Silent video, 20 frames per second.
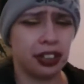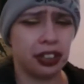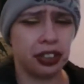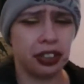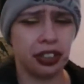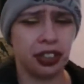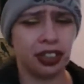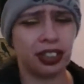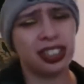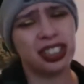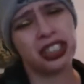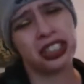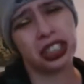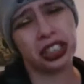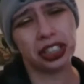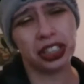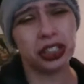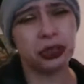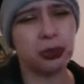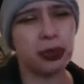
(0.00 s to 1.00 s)
you
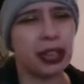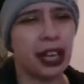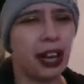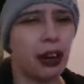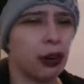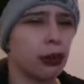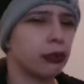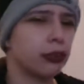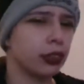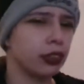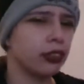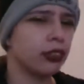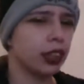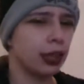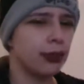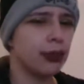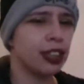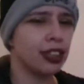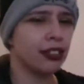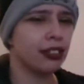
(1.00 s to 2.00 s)
stick this one out, you know
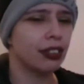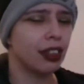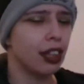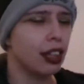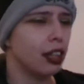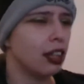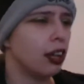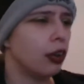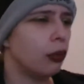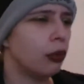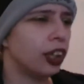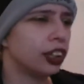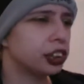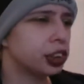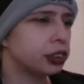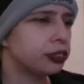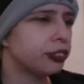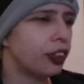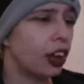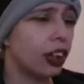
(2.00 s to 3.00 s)
what I mean?
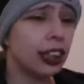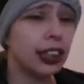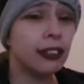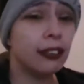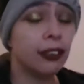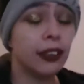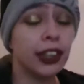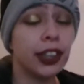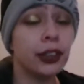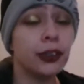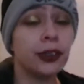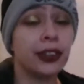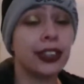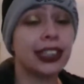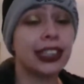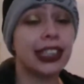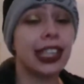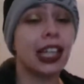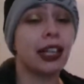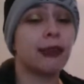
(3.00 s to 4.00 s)
Watch Falling for You
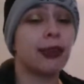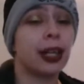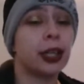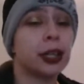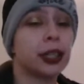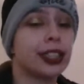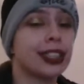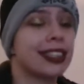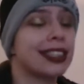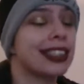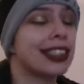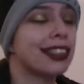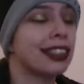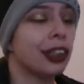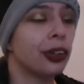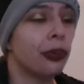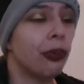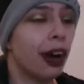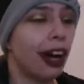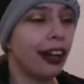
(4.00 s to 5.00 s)
instead by
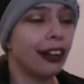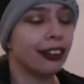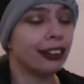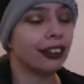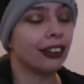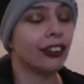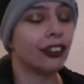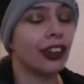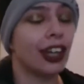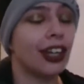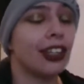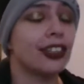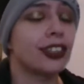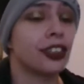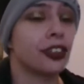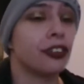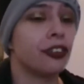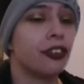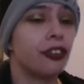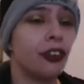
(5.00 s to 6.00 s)
Jacinda Wilder. That
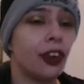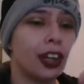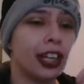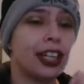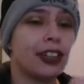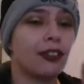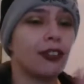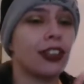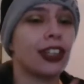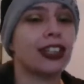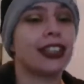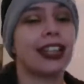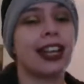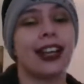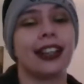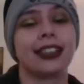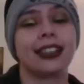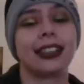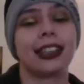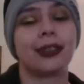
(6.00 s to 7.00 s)
is a fucking
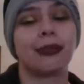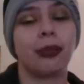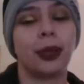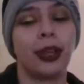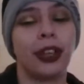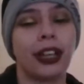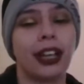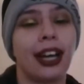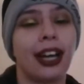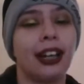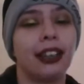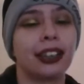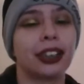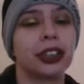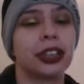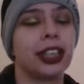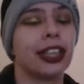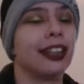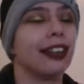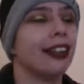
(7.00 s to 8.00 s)
fantastic book,
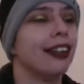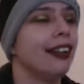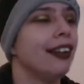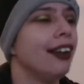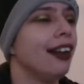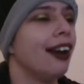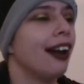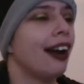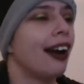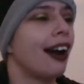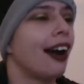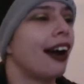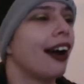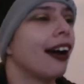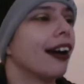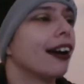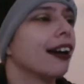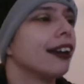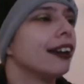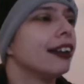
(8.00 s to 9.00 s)
actually.
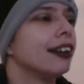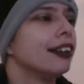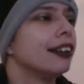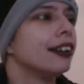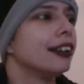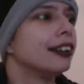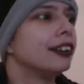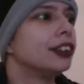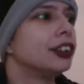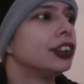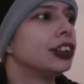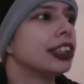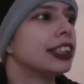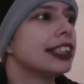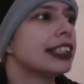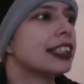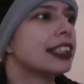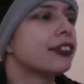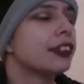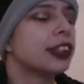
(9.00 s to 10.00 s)
I
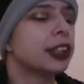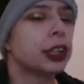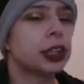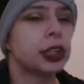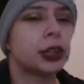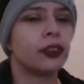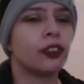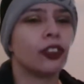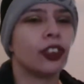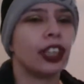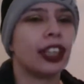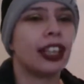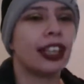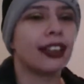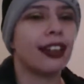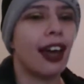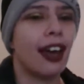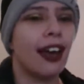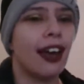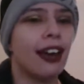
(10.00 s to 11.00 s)
just finished
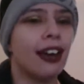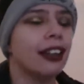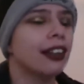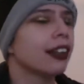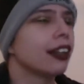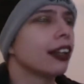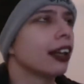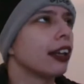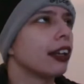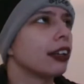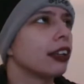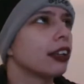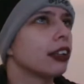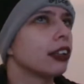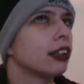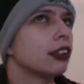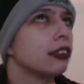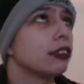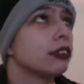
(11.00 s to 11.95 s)
reading that, like,